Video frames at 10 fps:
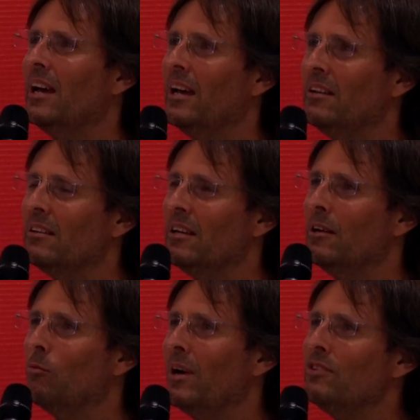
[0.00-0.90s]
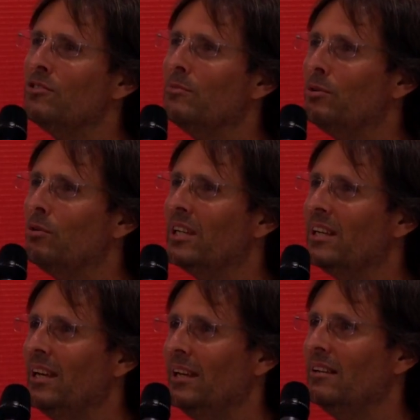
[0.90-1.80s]
And once you're born
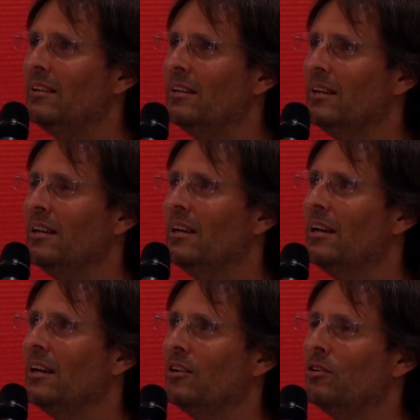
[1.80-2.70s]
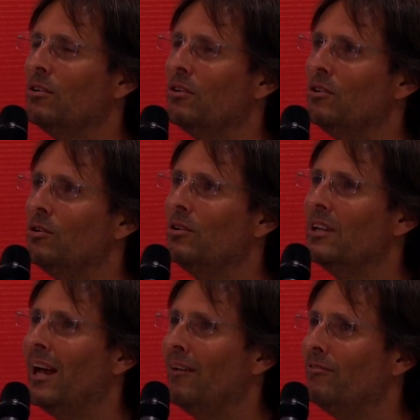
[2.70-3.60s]
again, you
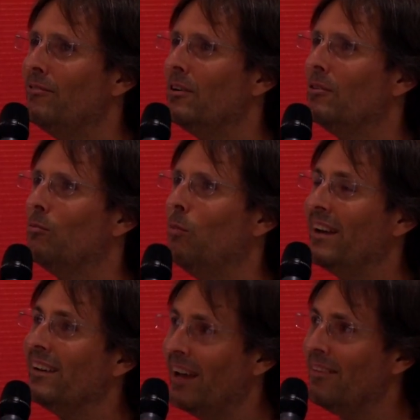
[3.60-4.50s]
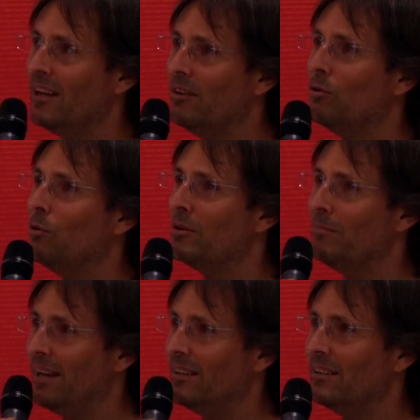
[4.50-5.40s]
love one another
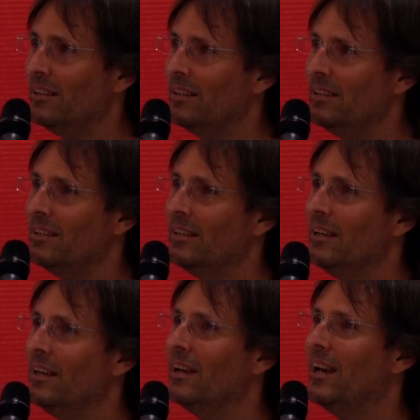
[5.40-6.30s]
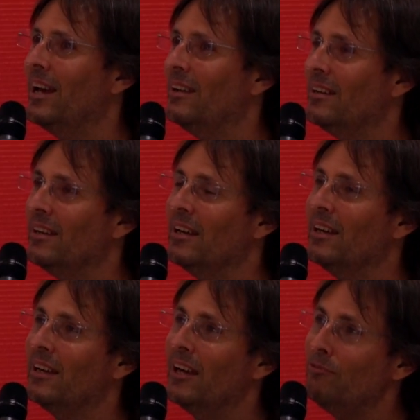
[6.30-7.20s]
automatically, and
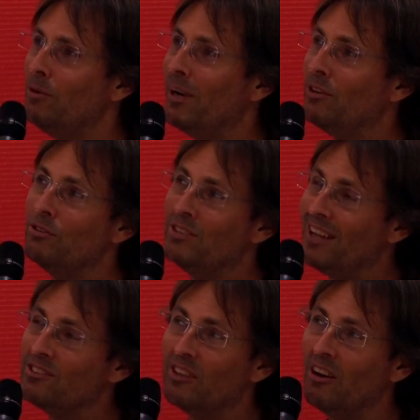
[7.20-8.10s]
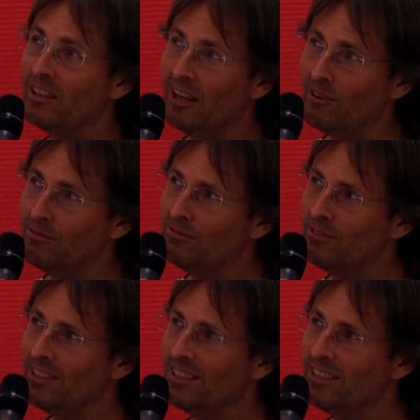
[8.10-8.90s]
everyone who does not love,